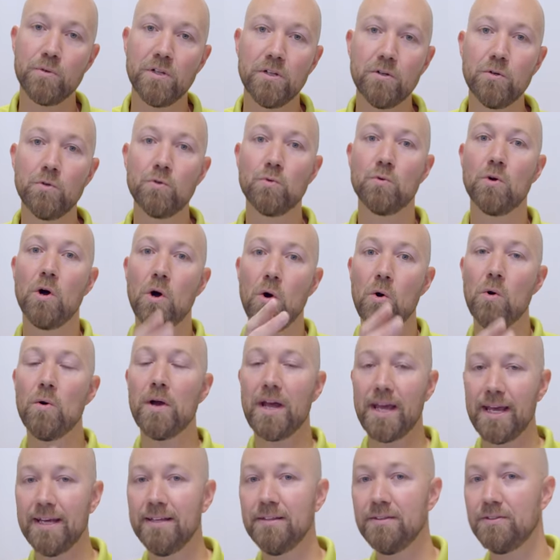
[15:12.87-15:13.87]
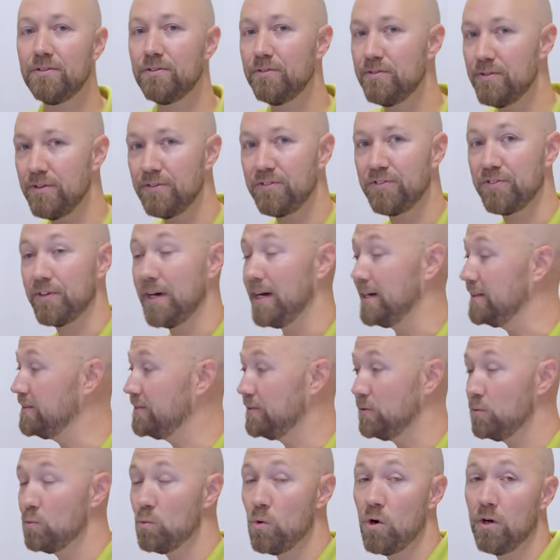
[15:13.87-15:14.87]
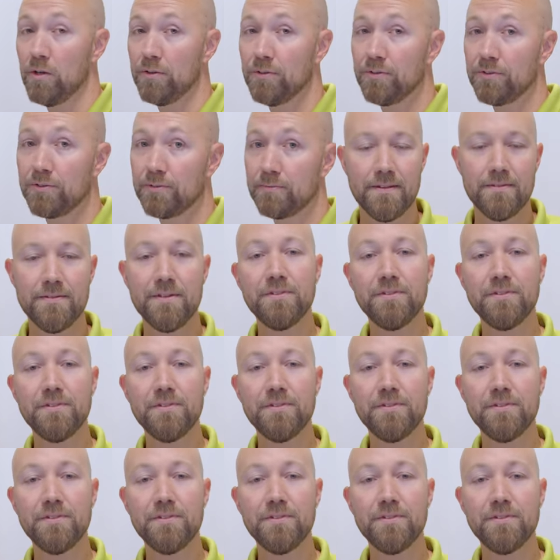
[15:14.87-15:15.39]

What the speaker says: will grow into the size you want.